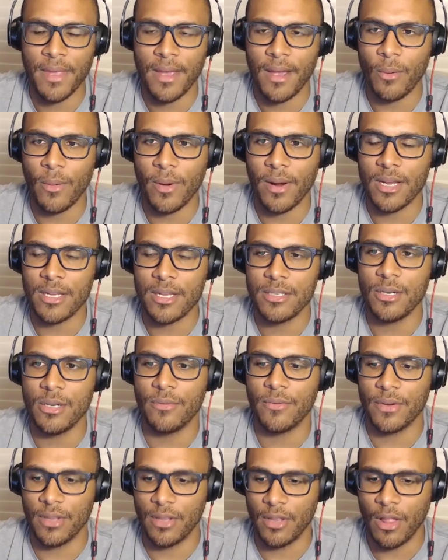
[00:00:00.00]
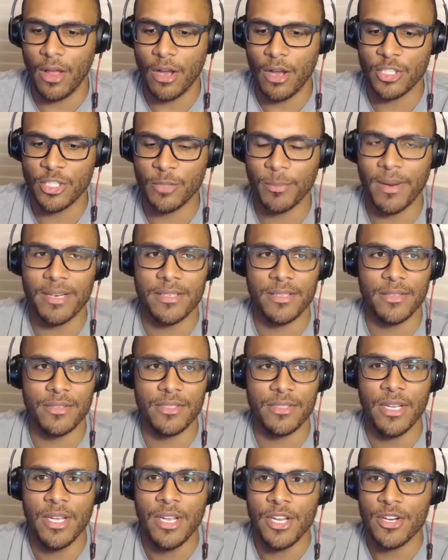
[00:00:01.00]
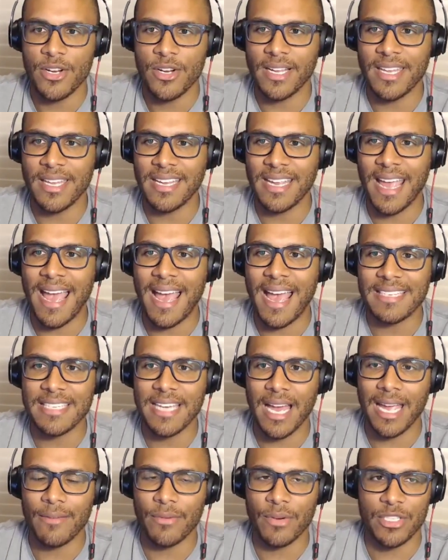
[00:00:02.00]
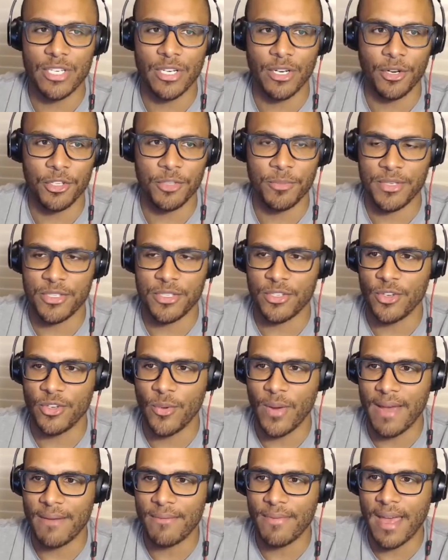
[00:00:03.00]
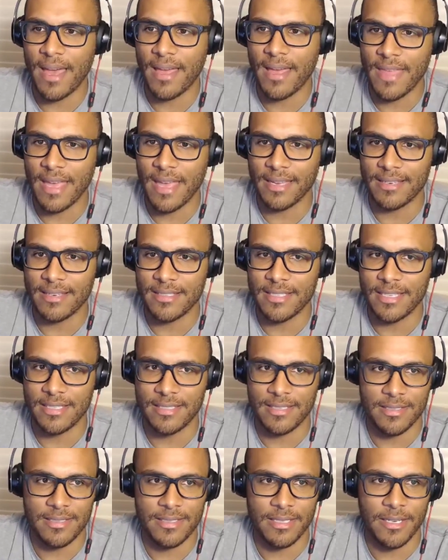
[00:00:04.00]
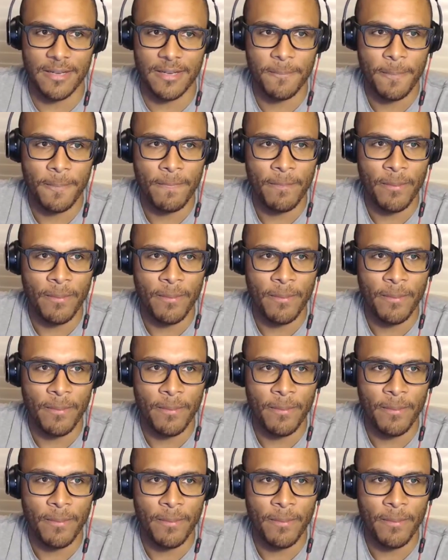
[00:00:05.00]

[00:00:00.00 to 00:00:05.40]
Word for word: Uh, whereas you know for the long-term rentals, you're not getting as high of returns, but you do have that that consistency.